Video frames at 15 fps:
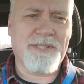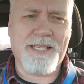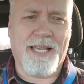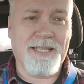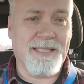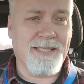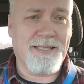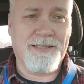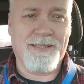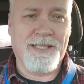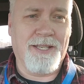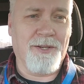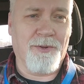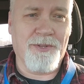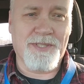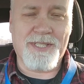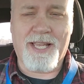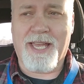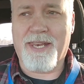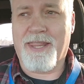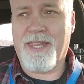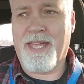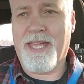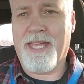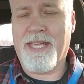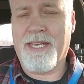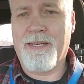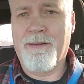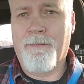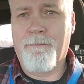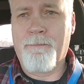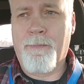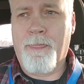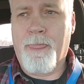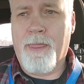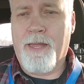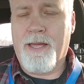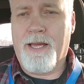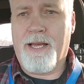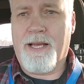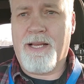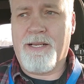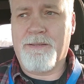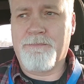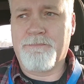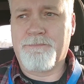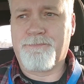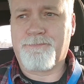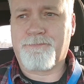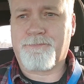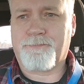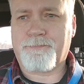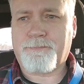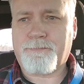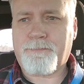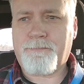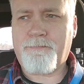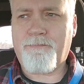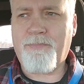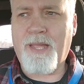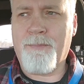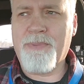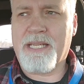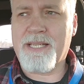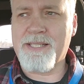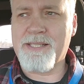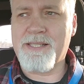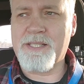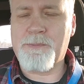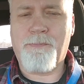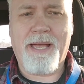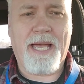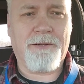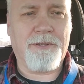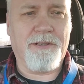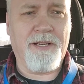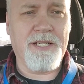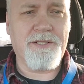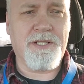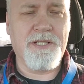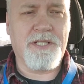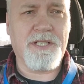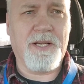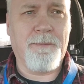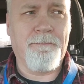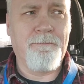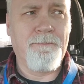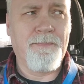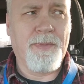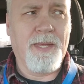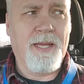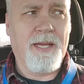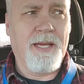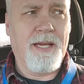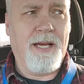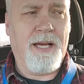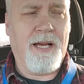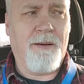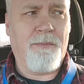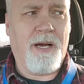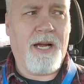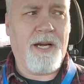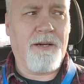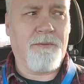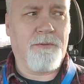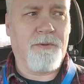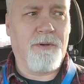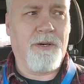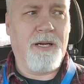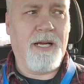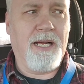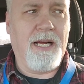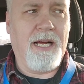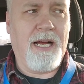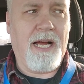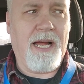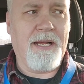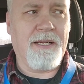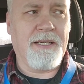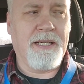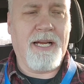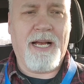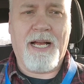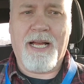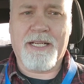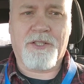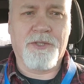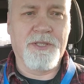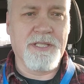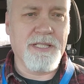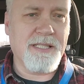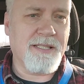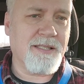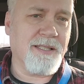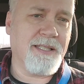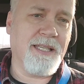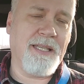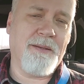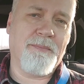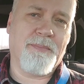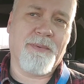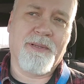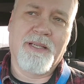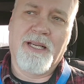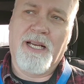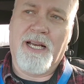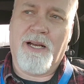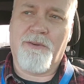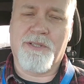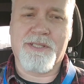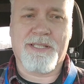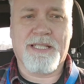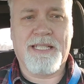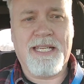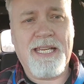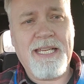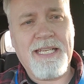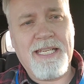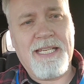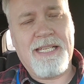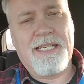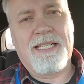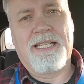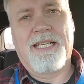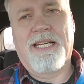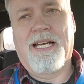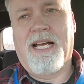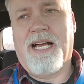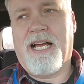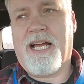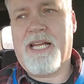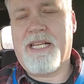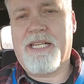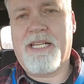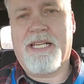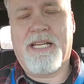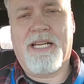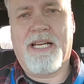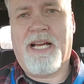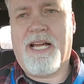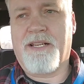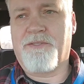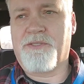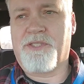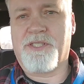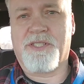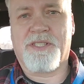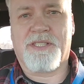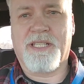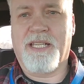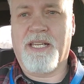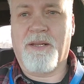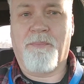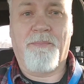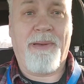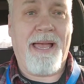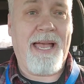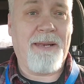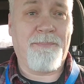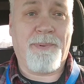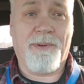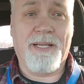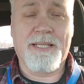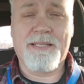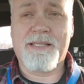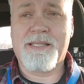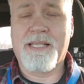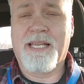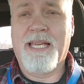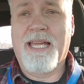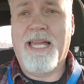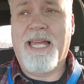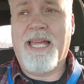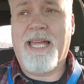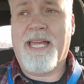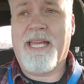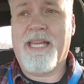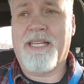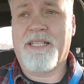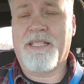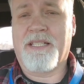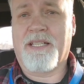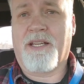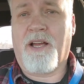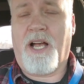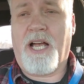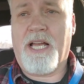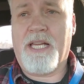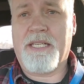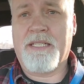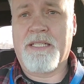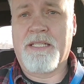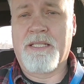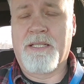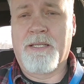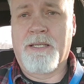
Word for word: upside this, you know, the side of the head. Um, because of this bad relationship, um, I, I, I couldn't sleep. I wasn't eating. I, uh, I was just in a bad place. And God,